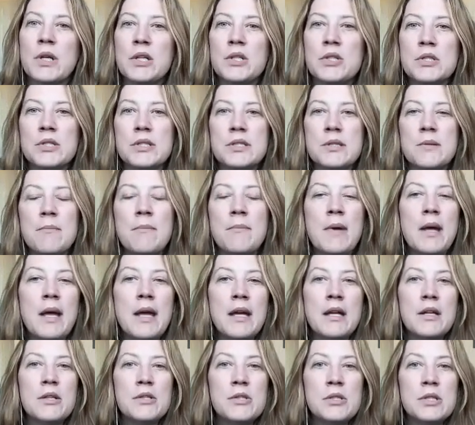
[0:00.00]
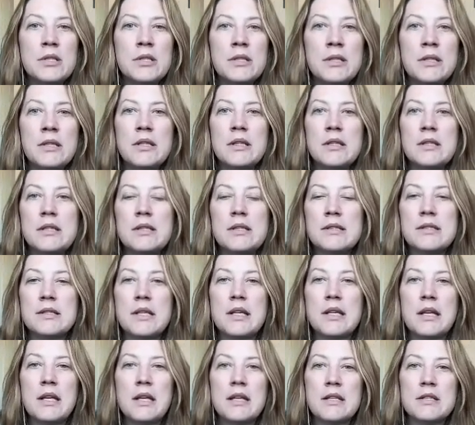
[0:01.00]
Just imagine that the
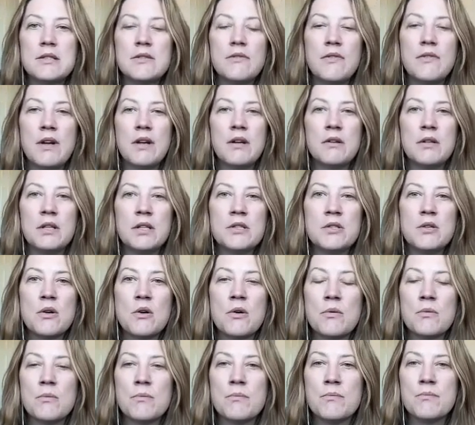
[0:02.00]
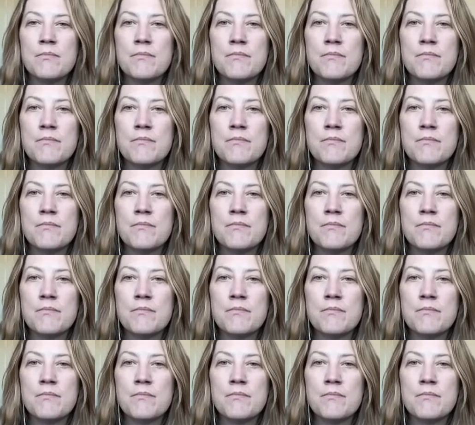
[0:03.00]
seed has found its home,